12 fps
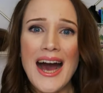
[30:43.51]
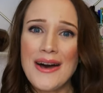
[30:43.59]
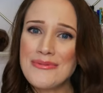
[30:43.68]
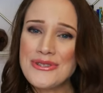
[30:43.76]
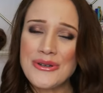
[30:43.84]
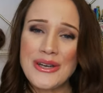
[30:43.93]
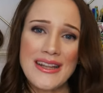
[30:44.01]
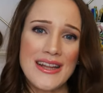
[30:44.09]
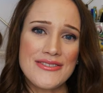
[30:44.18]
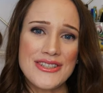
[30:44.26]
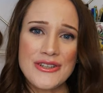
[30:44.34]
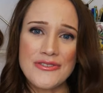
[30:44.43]
um, so I'd
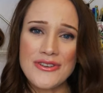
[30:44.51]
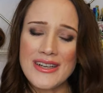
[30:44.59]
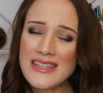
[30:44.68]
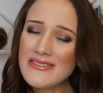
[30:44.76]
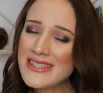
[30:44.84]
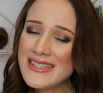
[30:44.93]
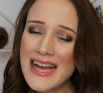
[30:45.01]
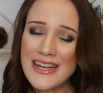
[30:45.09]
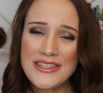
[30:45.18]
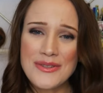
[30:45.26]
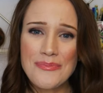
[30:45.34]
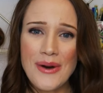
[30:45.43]
love to know if you guys have a
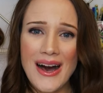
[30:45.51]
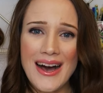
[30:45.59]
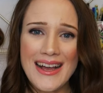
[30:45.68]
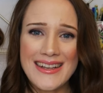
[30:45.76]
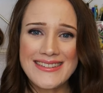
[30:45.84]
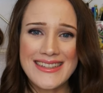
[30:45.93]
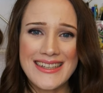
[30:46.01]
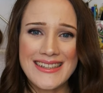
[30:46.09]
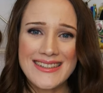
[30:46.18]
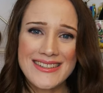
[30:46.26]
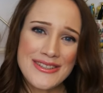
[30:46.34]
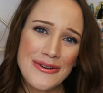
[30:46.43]
Stackers box
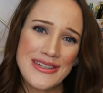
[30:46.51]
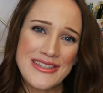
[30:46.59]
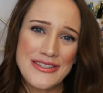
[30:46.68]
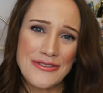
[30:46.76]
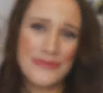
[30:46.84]
and so on and so